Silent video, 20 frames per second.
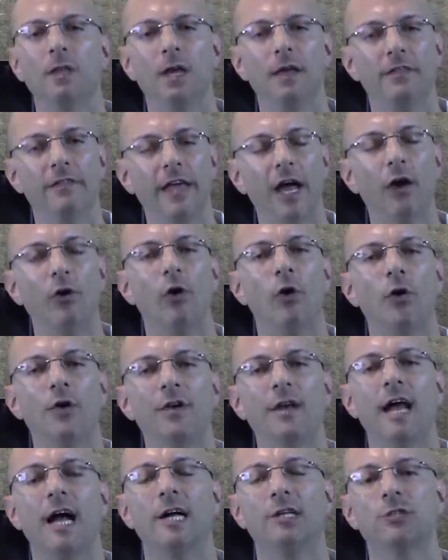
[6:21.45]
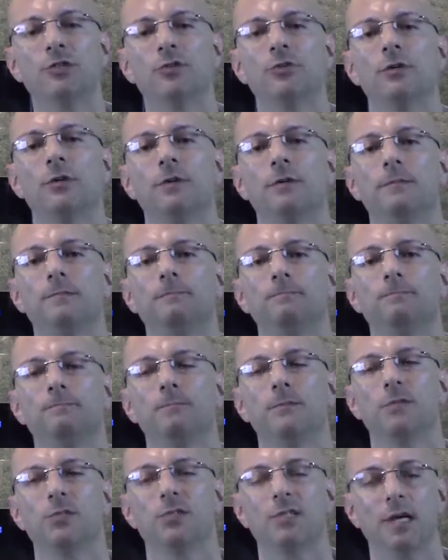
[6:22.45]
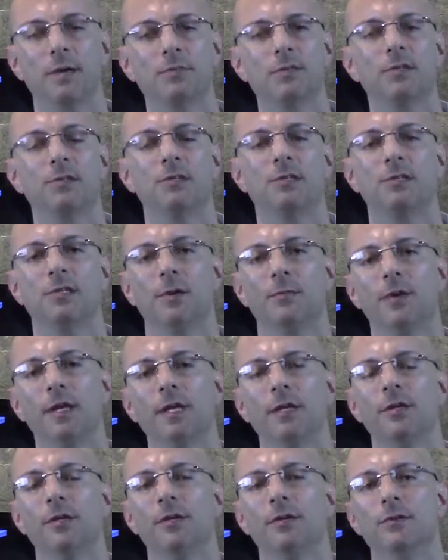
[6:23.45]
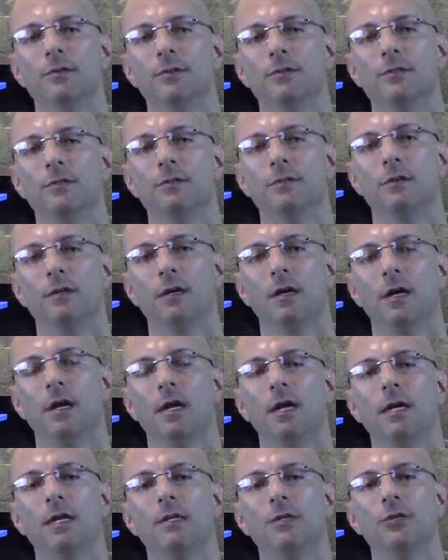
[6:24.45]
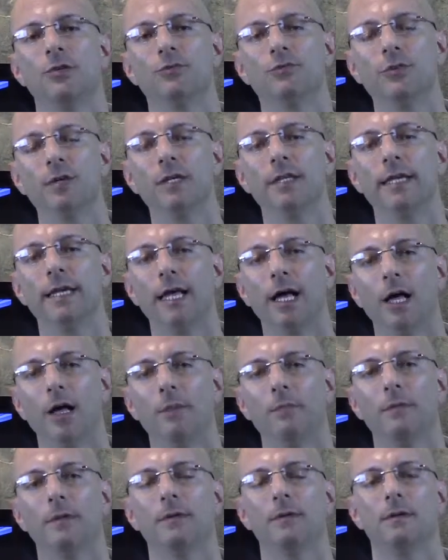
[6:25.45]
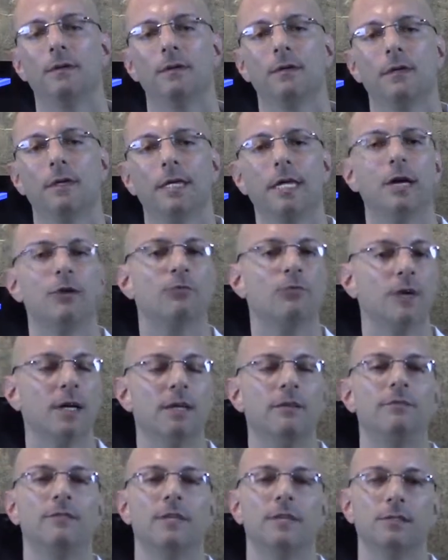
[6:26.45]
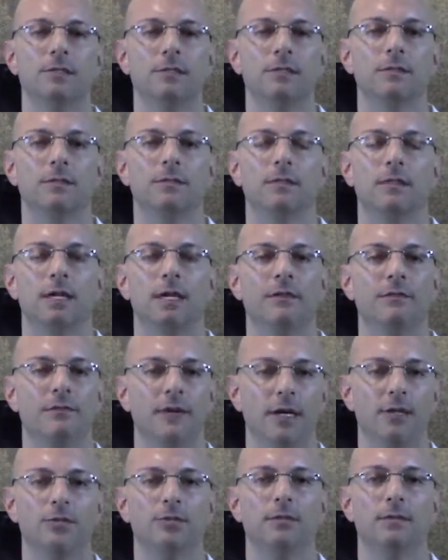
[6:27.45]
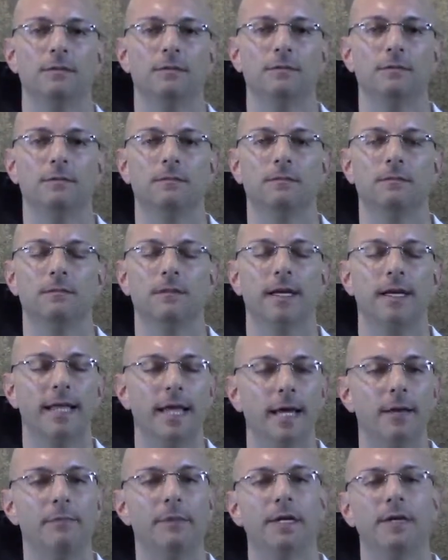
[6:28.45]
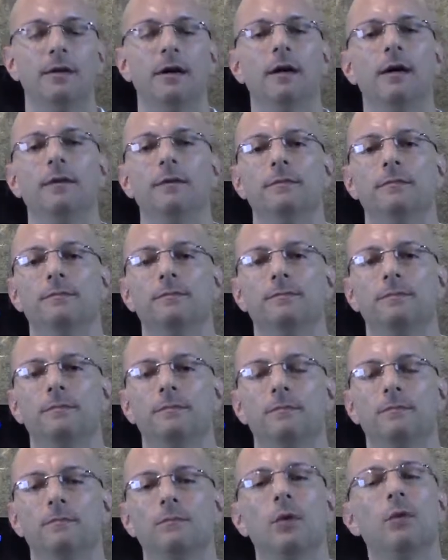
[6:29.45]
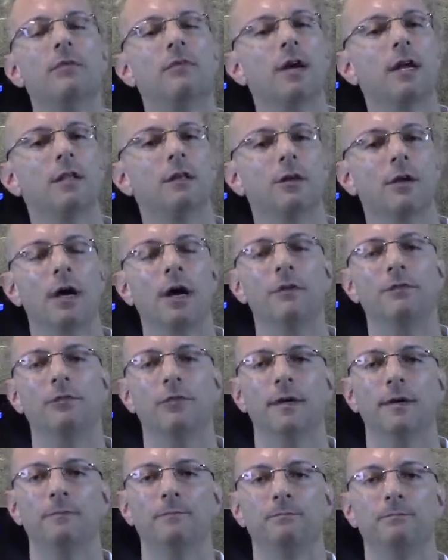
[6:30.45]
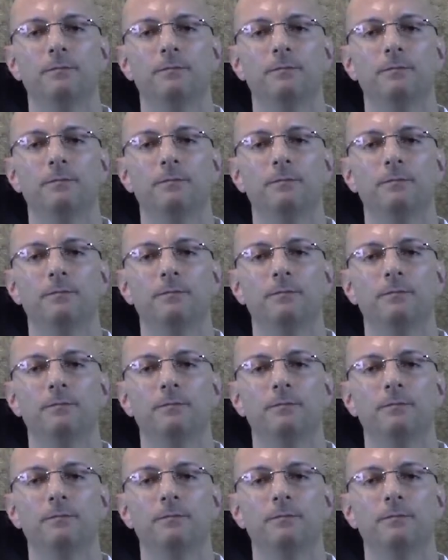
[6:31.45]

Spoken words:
There are natural substances that we can use to really help get rid of this infection. It can be done, but we've got to look out for it.